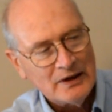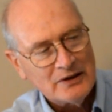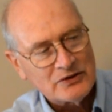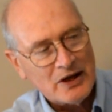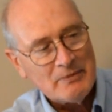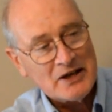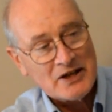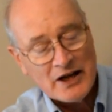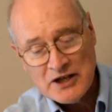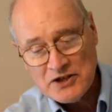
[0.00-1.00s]
So that makes
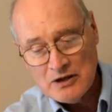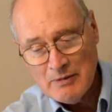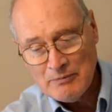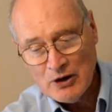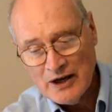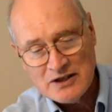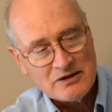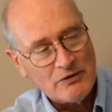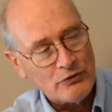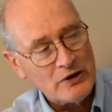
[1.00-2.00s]
that easy to memorize.
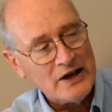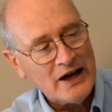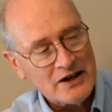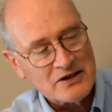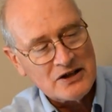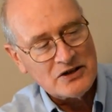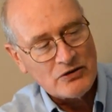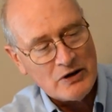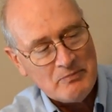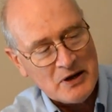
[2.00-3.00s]
3 has these
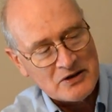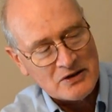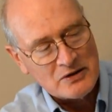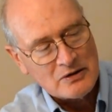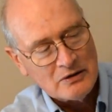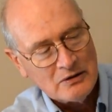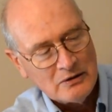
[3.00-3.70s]
3 pieces,